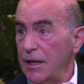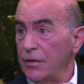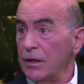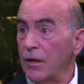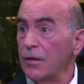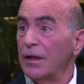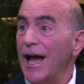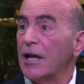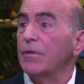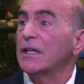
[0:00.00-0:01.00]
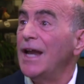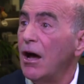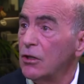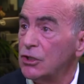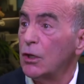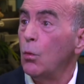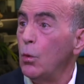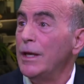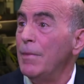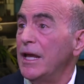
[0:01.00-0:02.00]
and, mm -hmm. and, the lack of acknowledging
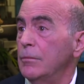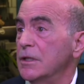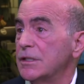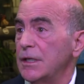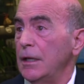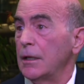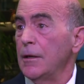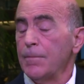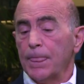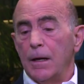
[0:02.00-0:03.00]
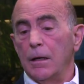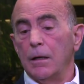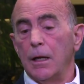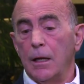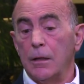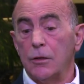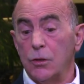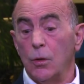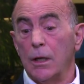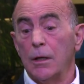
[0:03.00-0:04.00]
we made a mistake mm -hmm. uh, and
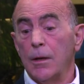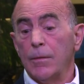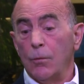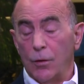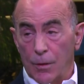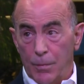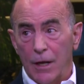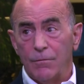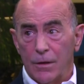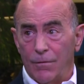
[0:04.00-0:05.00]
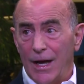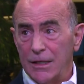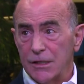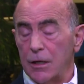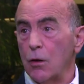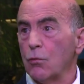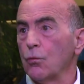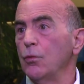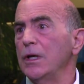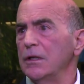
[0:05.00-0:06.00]
doing with the benefit of hindsight
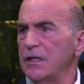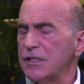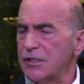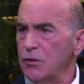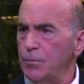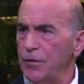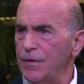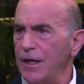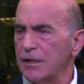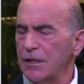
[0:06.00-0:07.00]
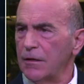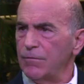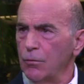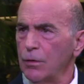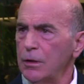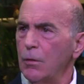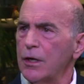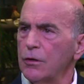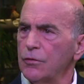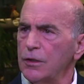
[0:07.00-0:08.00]
really stupid things like if you really want
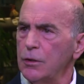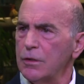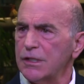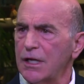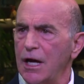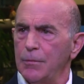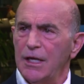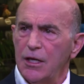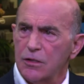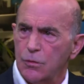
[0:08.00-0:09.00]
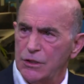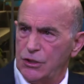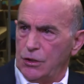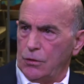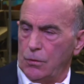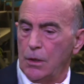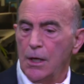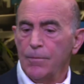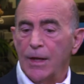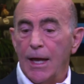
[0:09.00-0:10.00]
to hurt the U.S. economy, here's what you do, mm
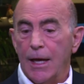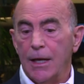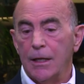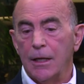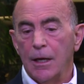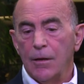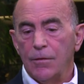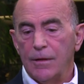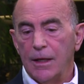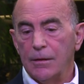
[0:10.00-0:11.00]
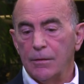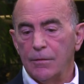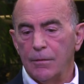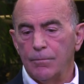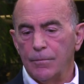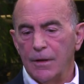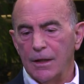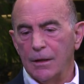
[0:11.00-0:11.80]
-hmm. and. The the the